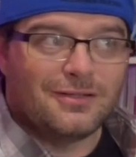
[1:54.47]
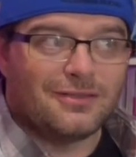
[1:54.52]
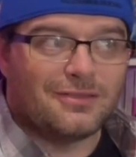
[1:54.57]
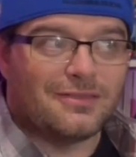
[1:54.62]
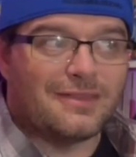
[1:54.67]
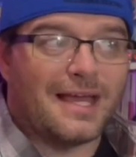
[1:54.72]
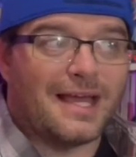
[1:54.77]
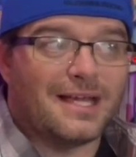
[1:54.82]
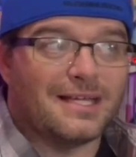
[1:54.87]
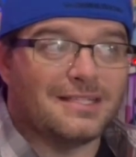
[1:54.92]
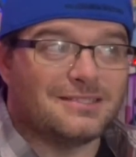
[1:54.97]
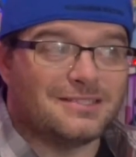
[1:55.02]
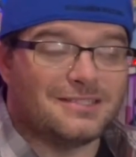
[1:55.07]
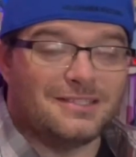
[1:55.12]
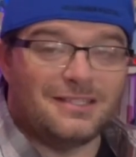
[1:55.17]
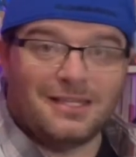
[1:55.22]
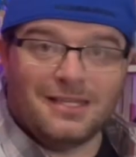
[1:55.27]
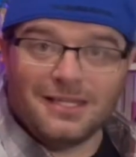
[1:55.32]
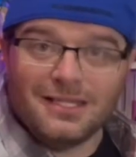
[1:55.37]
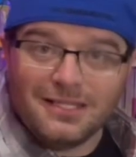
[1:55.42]
that's
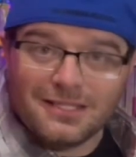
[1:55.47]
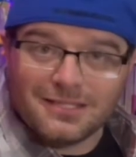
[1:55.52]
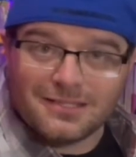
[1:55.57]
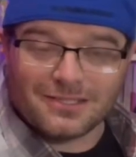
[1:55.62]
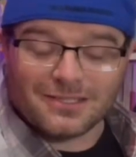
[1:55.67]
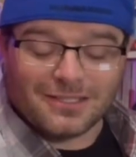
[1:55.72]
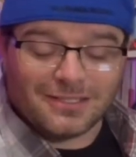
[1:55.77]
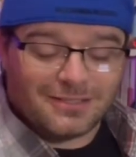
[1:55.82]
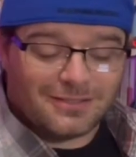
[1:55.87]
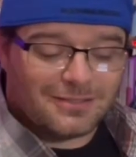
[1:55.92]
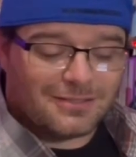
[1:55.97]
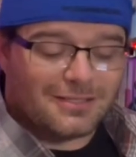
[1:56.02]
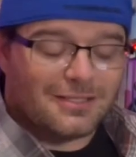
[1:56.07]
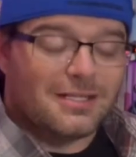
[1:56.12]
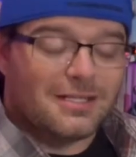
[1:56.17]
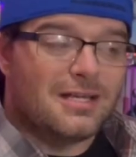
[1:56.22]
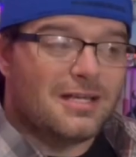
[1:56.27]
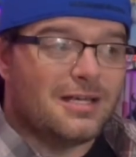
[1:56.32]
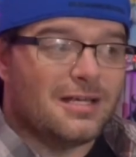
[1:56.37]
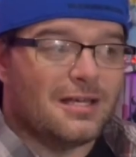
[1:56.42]
decent.
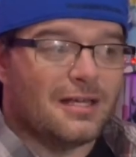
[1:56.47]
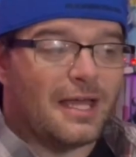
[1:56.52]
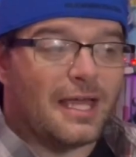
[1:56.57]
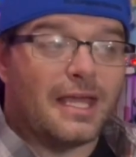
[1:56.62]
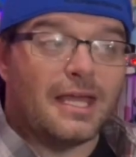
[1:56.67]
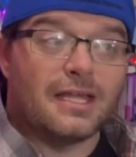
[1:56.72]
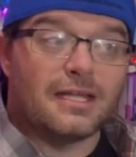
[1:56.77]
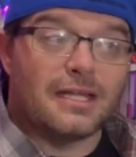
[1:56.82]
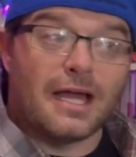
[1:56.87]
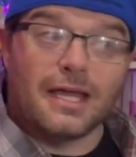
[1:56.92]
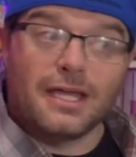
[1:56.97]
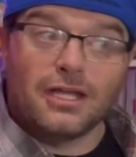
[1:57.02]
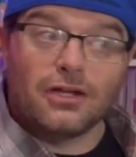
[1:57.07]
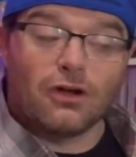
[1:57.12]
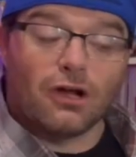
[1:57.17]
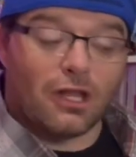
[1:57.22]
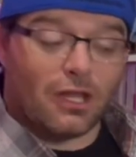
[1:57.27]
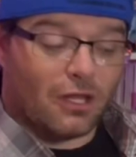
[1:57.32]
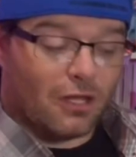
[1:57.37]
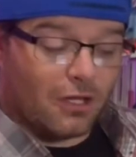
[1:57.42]
And I
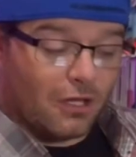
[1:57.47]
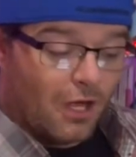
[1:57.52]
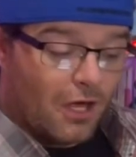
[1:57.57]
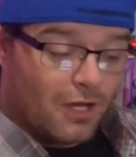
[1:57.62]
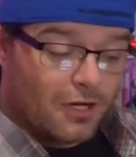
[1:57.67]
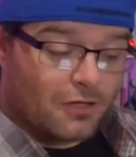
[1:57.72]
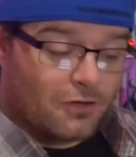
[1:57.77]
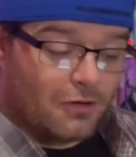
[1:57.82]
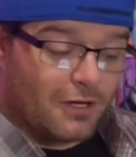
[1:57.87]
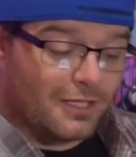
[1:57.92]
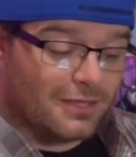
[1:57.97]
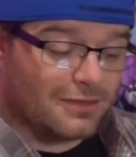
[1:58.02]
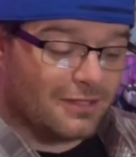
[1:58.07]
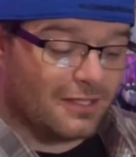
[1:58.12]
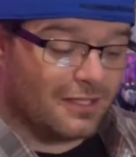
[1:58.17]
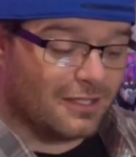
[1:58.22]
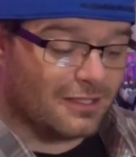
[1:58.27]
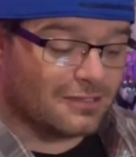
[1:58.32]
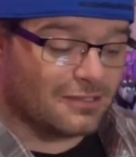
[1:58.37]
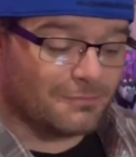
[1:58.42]
hear a lot of great
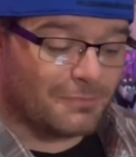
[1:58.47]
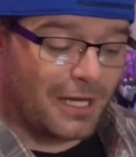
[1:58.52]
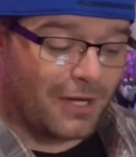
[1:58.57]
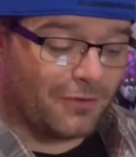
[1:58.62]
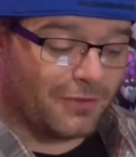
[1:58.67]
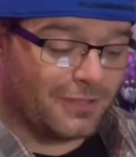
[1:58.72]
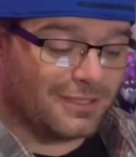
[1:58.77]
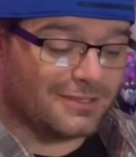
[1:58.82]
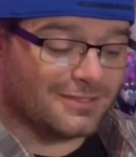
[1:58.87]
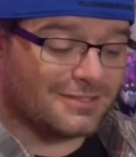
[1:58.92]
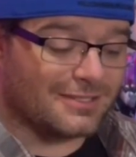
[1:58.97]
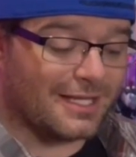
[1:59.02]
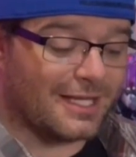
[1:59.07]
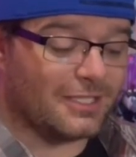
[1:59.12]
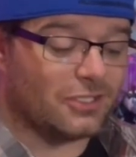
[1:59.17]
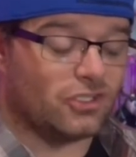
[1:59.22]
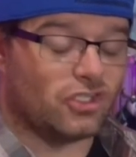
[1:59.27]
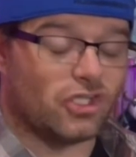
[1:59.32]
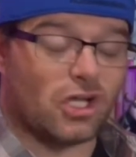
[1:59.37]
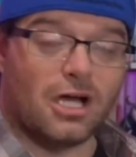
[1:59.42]
things about
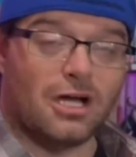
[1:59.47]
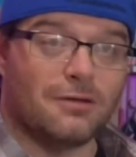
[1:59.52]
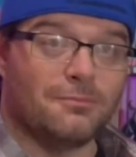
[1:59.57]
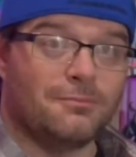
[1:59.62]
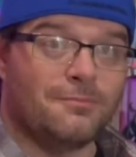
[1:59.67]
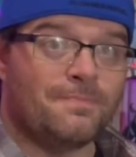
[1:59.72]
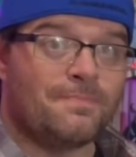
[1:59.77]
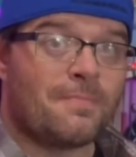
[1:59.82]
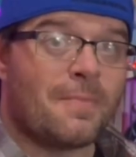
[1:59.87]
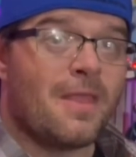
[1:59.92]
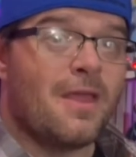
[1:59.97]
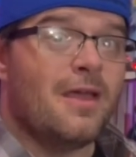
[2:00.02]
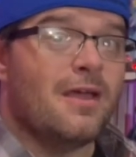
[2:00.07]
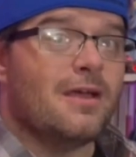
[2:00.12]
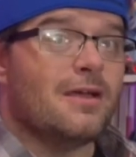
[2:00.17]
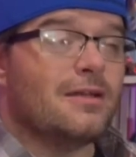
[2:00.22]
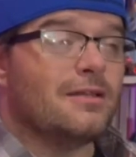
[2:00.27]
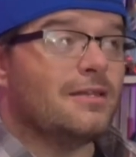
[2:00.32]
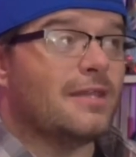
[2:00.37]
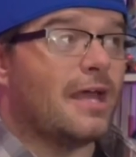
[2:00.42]
Inside Job.
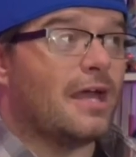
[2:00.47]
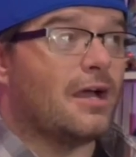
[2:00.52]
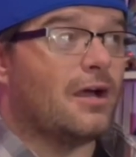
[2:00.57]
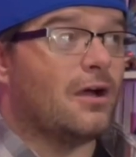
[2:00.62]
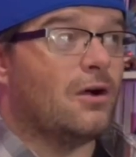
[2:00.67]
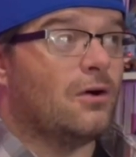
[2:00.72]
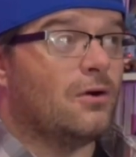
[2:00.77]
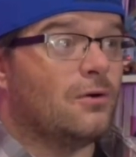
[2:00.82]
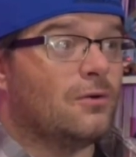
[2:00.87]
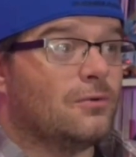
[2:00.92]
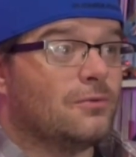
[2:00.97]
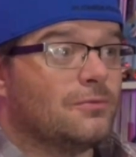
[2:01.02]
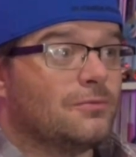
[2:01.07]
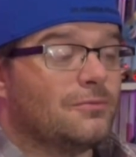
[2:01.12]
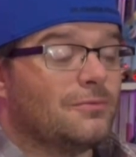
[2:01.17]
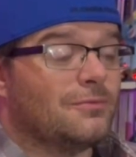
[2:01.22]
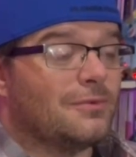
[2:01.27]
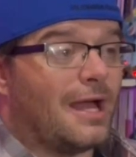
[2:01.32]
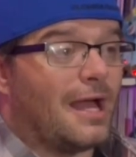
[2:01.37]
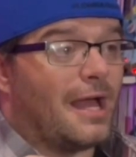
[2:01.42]
Now,
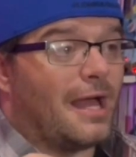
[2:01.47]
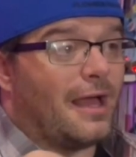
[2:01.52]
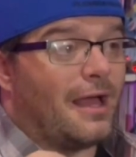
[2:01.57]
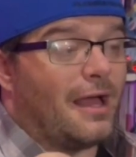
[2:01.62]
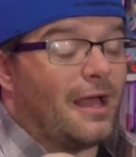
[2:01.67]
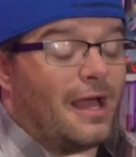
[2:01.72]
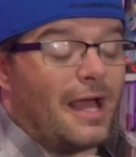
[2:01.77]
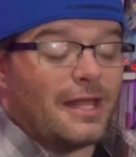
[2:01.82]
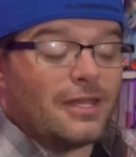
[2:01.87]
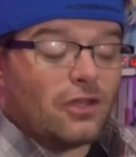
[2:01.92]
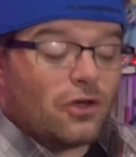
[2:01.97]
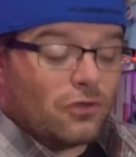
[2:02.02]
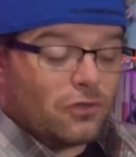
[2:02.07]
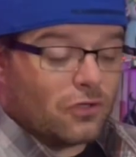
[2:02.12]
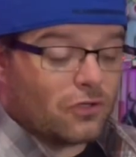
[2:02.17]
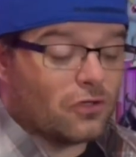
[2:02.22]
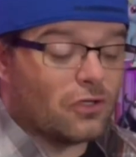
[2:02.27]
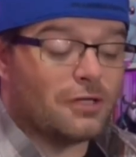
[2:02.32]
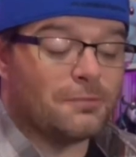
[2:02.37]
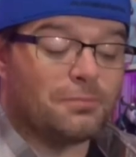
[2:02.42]
I know
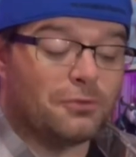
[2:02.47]
they're going to